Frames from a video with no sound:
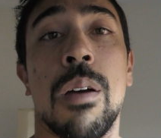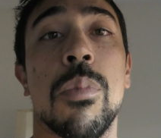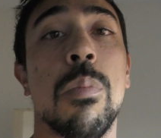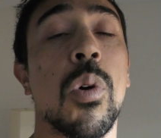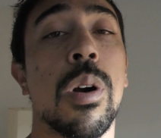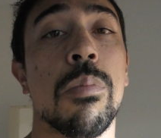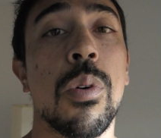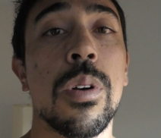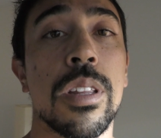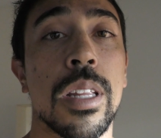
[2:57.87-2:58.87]
but more
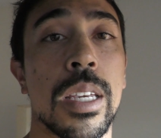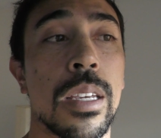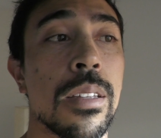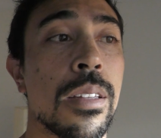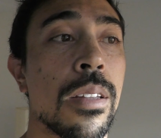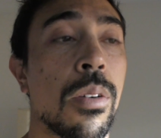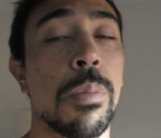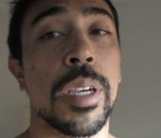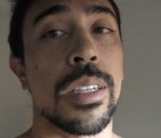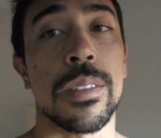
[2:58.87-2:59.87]
importantly, or
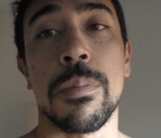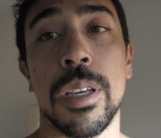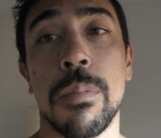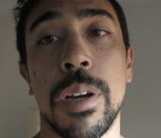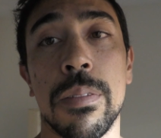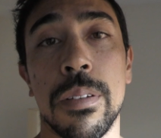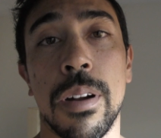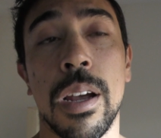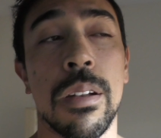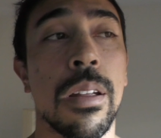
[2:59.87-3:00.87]
picking something up off the
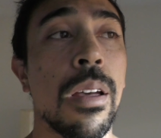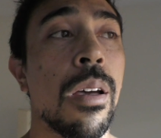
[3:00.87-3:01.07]
ground.